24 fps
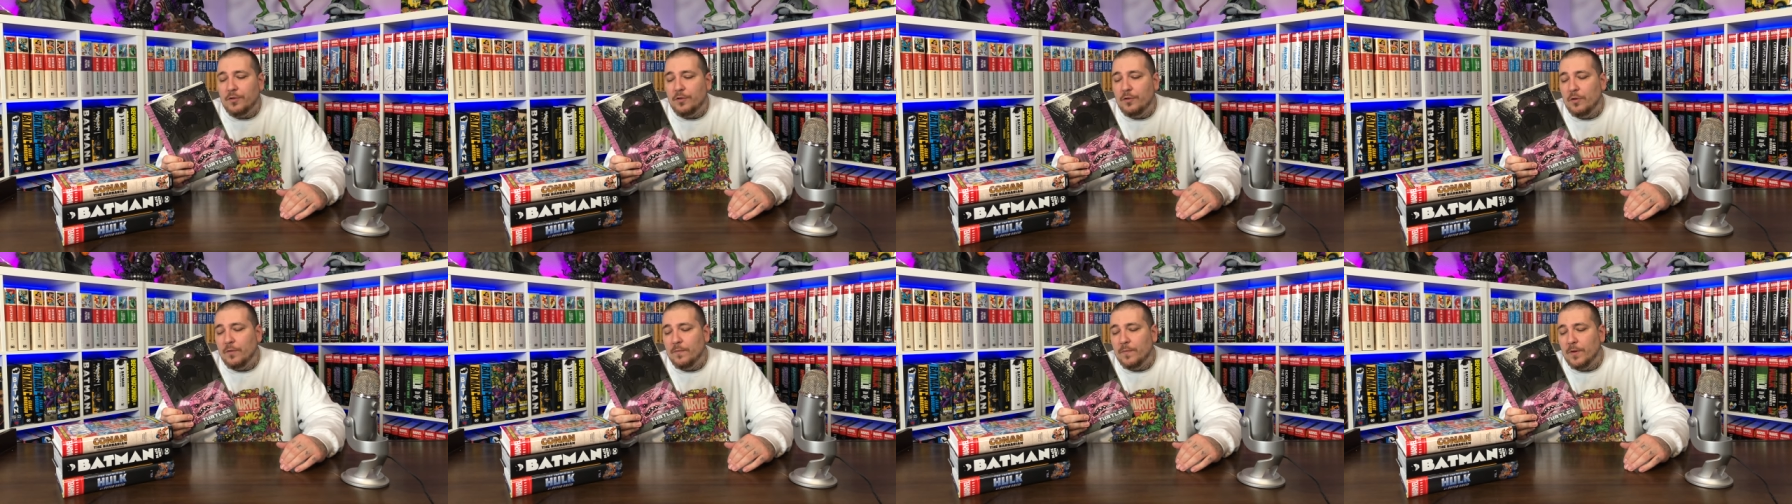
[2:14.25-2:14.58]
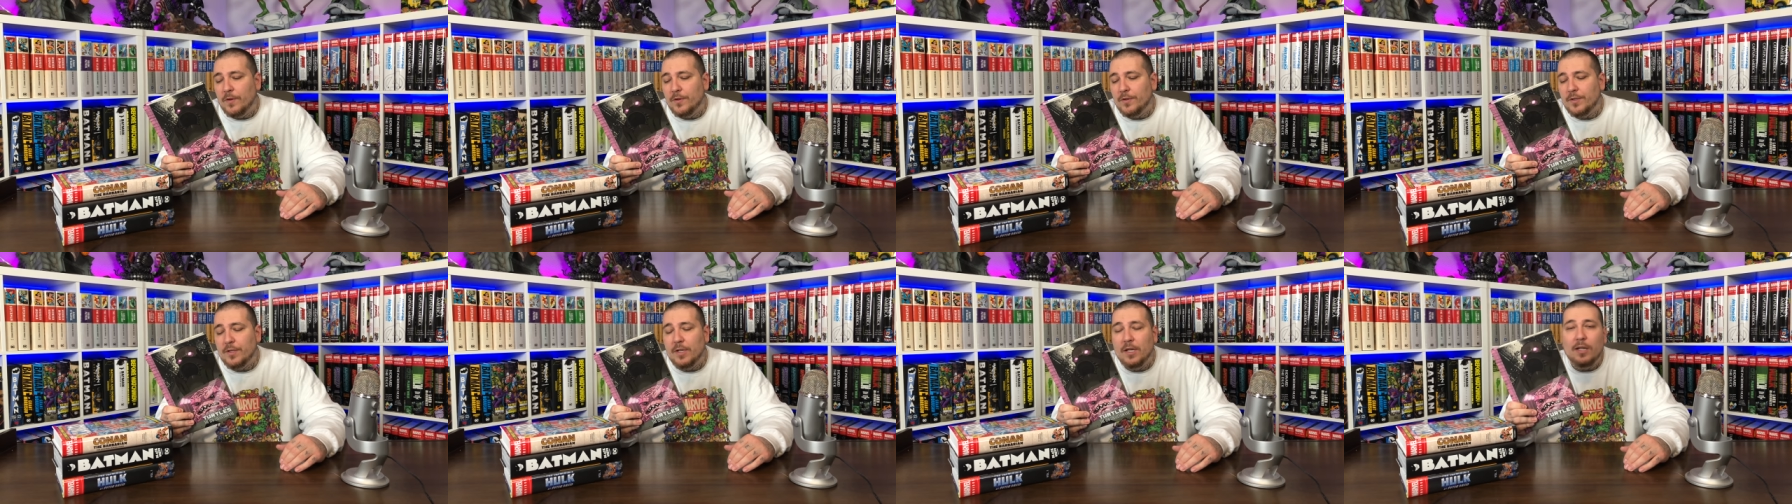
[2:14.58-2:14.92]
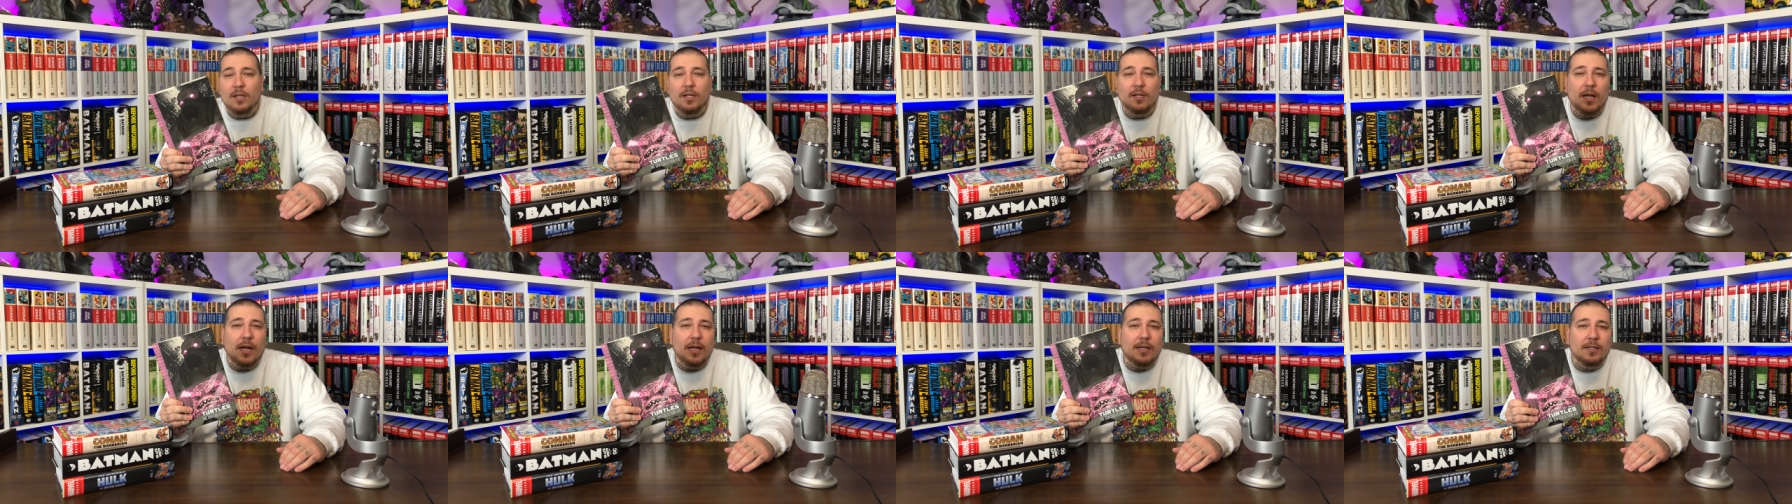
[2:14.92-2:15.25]
Universe
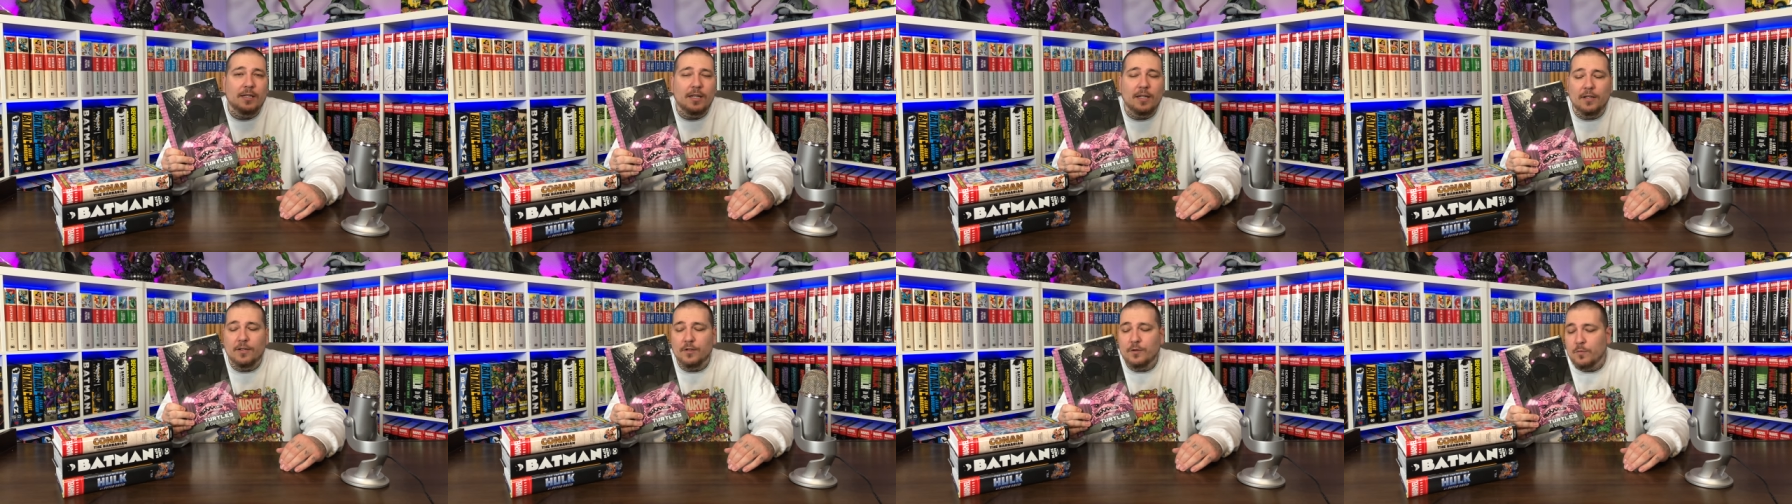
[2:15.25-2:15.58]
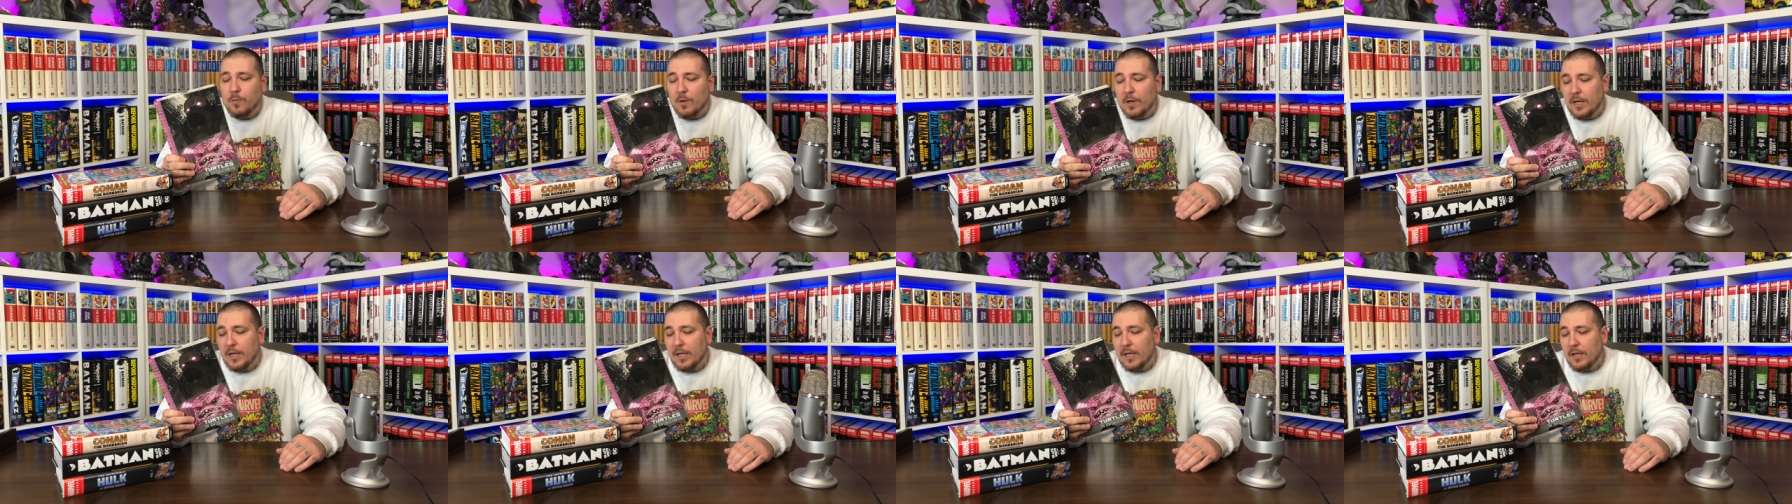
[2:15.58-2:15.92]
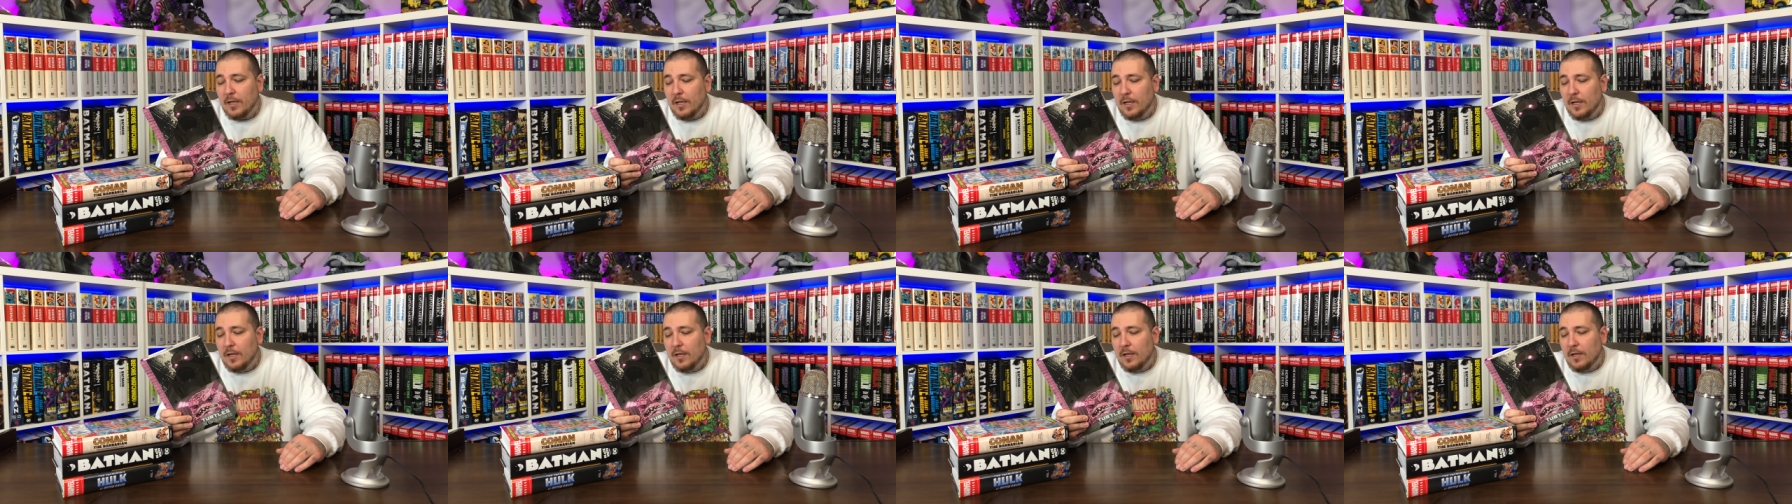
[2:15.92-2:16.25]
19 and 20.